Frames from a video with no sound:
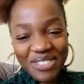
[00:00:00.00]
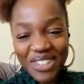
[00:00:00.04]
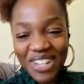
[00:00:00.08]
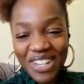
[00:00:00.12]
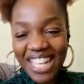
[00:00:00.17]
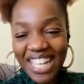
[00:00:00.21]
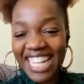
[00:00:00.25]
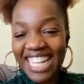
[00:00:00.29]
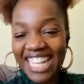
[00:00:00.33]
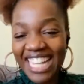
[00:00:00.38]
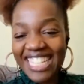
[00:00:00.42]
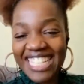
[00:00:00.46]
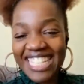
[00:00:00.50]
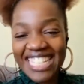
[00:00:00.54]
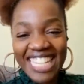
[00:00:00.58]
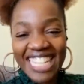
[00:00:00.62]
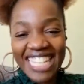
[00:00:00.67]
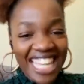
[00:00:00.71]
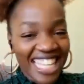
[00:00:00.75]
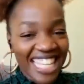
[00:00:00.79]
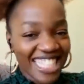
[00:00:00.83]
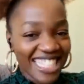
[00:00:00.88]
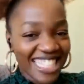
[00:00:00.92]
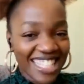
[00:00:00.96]
I
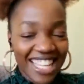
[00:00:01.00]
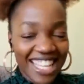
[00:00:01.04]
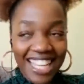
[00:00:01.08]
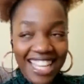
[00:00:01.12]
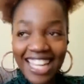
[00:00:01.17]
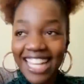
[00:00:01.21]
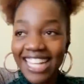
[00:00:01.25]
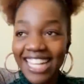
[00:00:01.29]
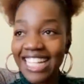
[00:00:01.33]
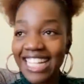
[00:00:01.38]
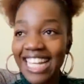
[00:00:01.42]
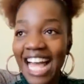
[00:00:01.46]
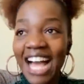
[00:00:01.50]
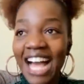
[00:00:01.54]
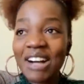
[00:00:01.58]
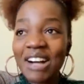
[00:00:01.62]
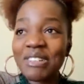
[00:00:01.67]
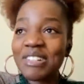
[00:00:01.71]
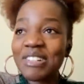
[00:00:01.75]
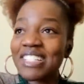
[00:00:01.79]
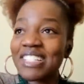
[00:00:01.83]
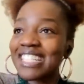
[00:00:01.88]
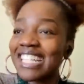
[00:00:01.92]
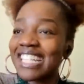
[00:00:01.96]
was
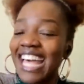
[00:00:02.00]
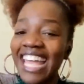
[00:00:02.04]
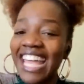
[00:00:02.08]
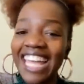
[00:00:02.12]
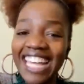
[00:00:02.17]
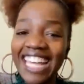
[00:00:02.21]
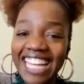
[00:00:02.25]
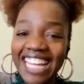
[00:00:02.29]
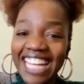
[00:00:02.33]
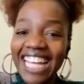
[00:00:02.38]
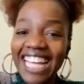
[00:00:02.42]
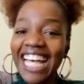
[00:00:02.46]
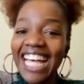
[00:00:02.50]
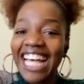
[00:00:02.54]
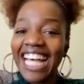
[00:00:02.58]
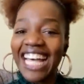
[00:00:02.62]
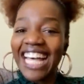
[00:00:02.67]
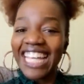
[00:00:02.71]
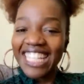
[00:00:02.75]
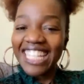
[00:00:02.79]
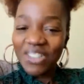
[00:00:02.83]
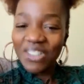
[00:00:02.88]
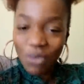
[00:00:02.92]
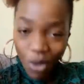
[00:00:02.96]
like,
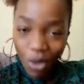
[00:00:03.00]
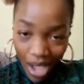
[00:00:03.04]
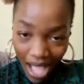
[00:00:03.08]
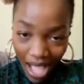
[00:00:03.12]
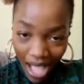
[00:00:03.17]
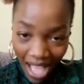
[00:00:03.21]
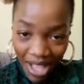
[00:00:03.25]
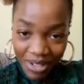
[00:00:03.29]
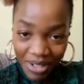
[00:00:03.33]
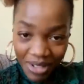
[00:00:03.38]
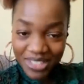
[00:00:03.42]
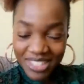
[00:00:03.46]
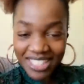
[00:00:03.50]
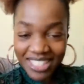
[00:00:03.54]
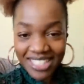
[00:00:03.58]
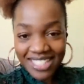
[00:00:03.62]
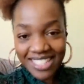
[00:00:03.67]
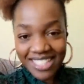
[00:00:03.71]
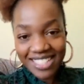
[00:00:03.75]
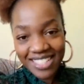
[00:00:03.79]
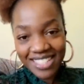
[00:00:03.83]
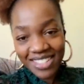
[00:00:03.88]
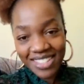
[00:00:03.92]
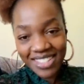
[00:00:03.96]
wow,
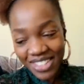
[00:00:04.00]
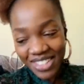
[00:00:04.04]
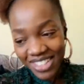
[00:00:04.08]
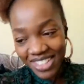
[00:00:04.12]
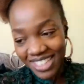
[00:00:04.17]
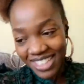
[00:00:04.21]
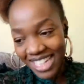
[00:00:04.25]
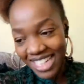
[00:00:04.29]
this is